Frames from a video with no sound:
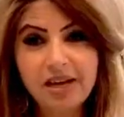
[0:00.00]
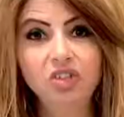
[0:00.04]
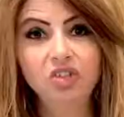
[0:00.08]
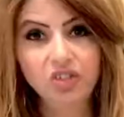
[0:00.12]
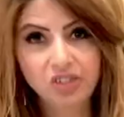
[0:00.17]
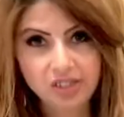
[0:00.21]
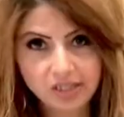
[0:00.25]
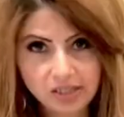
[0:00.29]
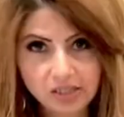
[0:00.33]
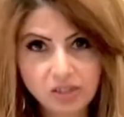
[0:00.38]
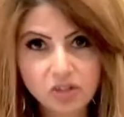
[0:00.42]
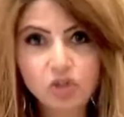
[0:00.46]

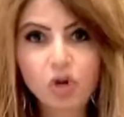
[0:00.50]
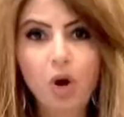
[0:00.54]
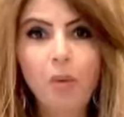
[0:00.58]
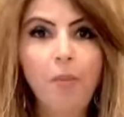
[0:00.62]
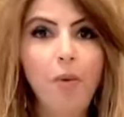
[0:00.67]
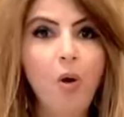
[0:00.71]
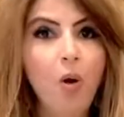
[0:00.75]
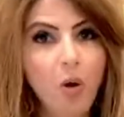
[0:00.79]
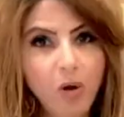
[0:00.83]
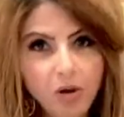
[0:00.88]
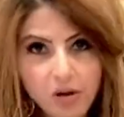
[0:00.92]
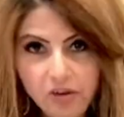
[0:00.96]
Just
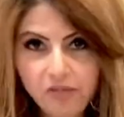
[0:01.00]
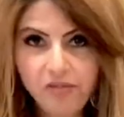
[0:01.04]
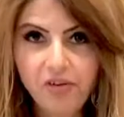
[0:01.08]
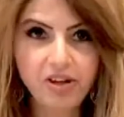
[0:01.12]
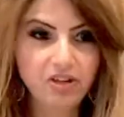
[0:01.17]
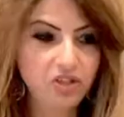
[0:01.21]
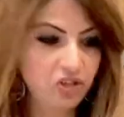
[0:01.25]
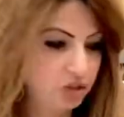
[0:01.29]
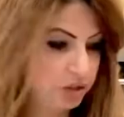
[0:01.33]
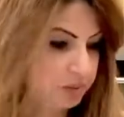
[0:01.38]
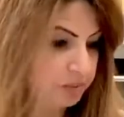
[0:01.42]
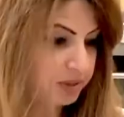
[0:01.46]
chop all your
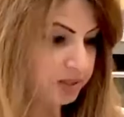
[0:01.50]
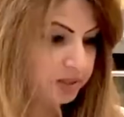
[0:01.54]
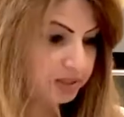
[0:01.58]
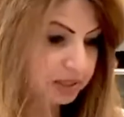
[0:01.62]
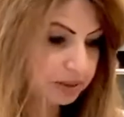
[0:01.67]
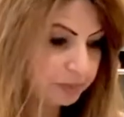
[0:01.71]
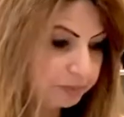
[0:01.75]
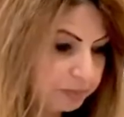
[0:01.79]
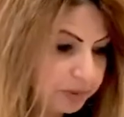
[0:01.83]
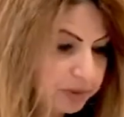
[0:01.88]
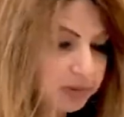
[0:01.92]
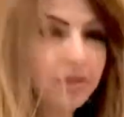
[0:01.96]
vegetables,
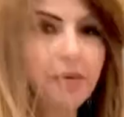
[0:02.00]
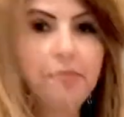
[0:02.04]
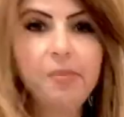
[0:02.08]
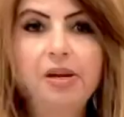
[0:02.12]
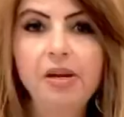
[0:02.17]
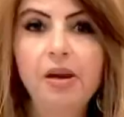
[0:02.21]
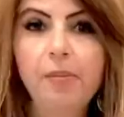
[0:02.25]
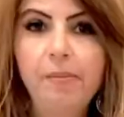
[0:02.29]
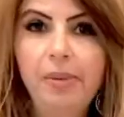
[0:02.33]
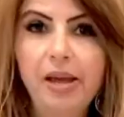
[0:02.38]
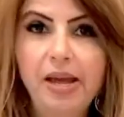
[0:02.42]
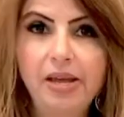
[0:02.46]
put them
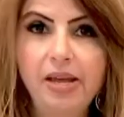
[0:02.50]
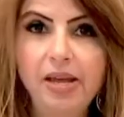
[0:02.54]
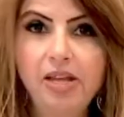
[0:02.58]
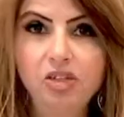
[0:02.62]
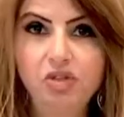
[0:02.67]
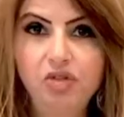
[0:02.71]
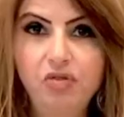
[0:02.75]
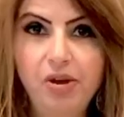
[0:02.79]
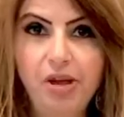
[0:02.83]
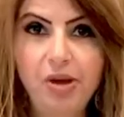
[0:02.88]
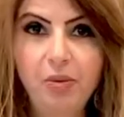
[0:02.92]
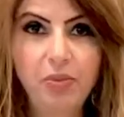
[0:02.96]
in a baking
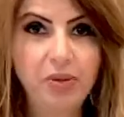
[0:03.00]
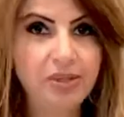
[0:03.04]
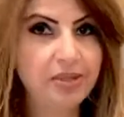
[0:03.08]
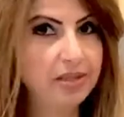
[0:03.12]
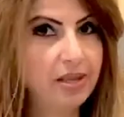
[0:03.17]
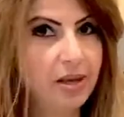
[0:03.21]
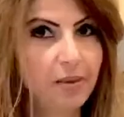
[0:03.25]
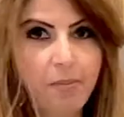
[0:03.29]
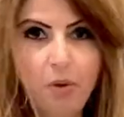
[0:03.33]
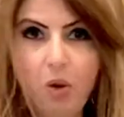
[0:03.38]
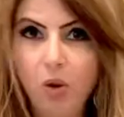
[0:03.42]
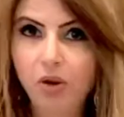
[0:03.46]
tray with
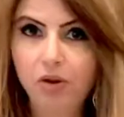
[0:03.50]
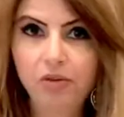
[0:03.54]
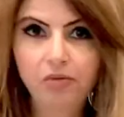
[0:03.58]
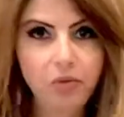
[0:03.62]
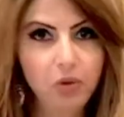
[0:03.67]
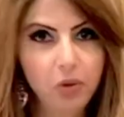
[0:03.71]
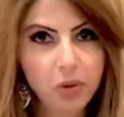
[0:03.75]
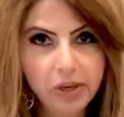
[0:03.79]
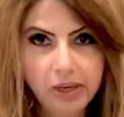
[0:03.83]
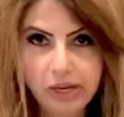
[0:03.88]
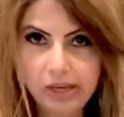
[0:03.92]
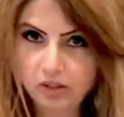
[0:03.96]
some olive
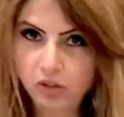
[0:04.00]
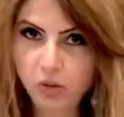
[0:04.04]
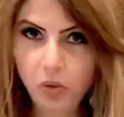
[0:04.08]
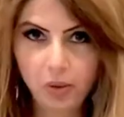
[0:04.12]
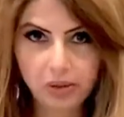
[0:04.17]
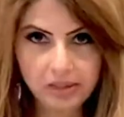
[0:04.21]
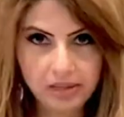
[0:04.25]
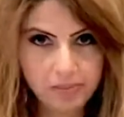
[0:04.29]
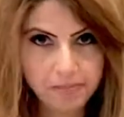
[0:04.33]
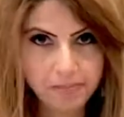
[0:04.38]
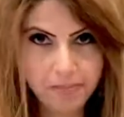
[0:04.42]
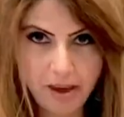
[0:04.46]
oil,
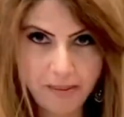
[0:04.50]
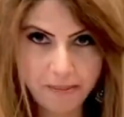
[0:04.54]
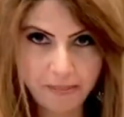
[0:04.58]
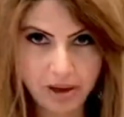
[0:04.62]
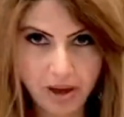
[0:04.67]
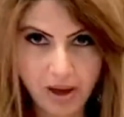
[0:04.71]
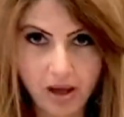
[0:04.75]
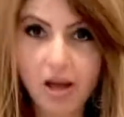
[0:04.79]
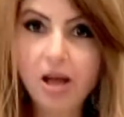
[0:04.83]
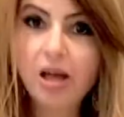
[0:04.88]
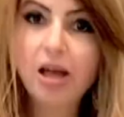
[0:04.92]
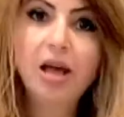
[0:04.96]
salt and
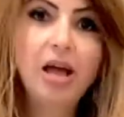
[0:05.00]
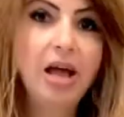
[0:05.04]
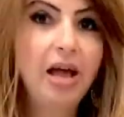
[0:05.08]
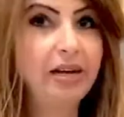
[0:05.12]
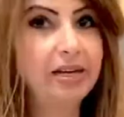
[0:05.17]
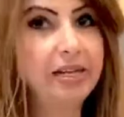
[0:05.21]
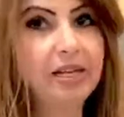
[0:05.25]
pepper, and